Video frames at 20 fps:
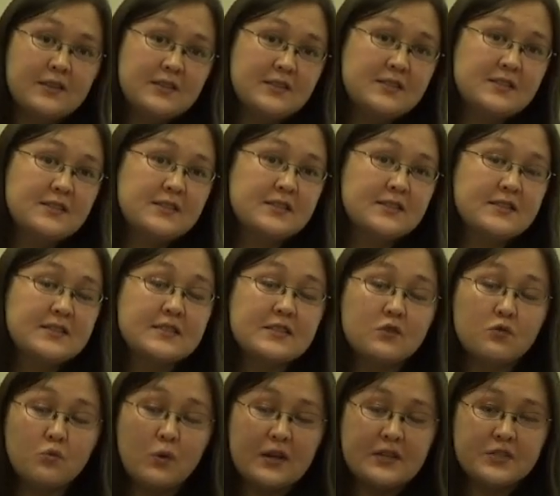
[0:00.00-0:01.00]
This is
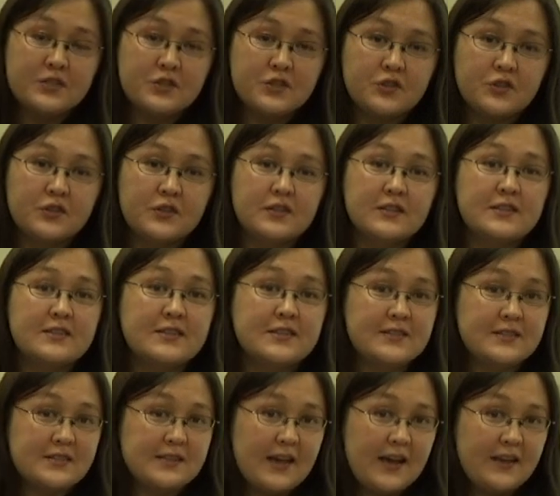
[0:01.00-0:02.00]
the Western
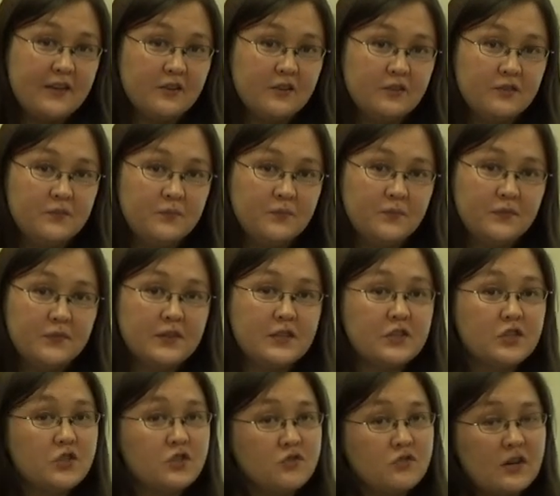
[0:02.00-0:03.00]
style,
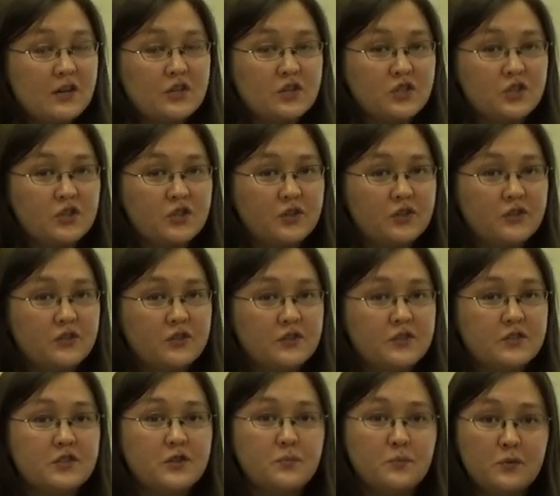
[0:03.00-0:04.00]
the structure.
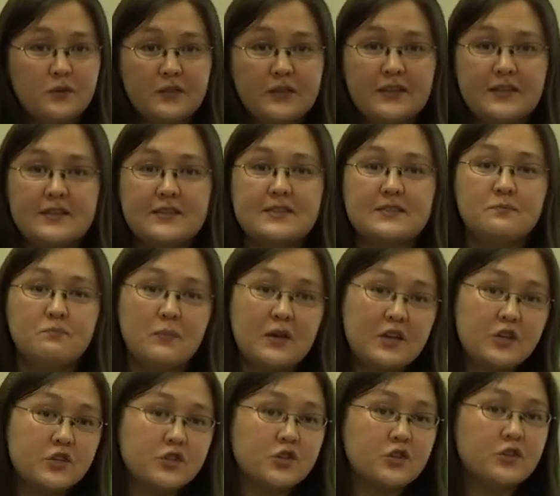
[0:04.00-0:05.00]
So please
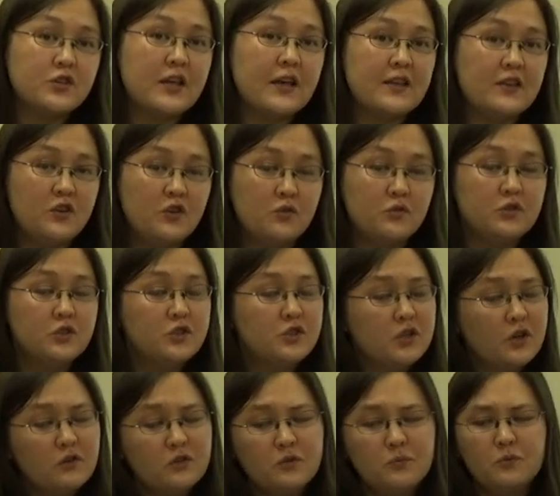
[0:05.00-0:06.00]
make sure that you
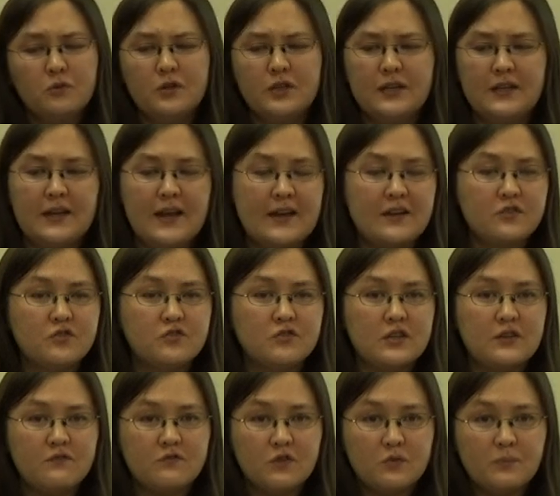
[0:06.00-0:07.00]
don't put in
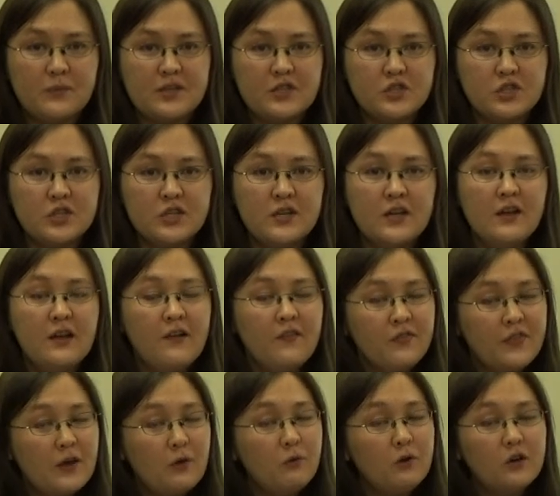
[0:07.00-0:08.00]
extra information
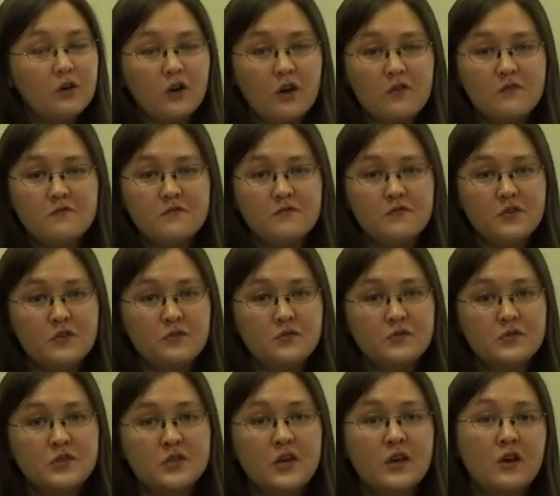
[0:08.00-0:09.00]
that will
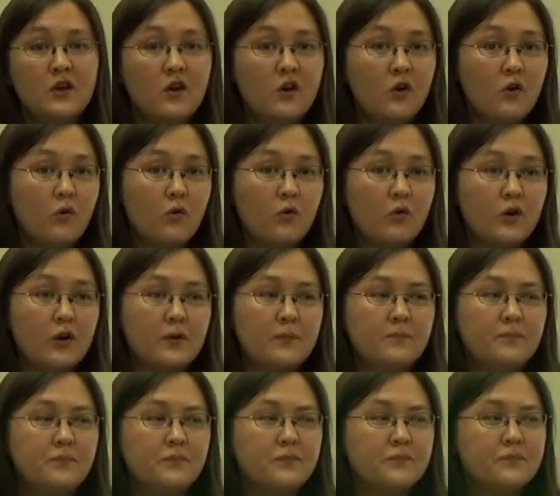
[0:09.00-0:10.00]
confuse
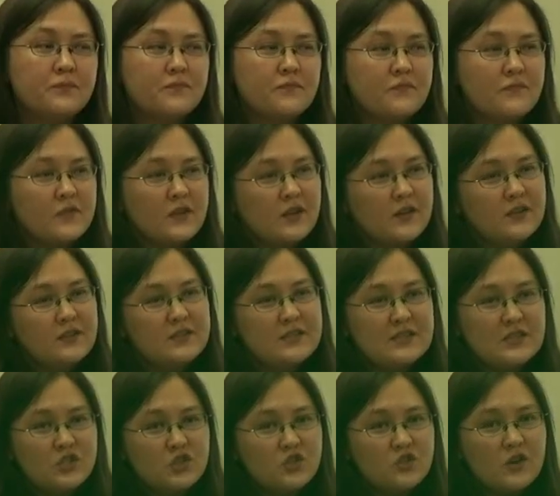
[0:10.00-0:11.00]
or
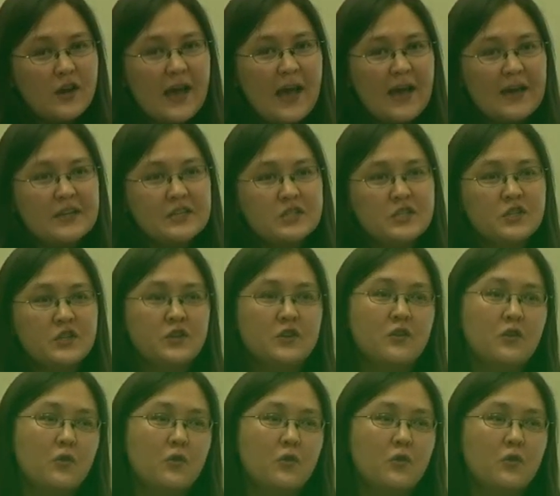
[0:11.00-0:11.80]
distract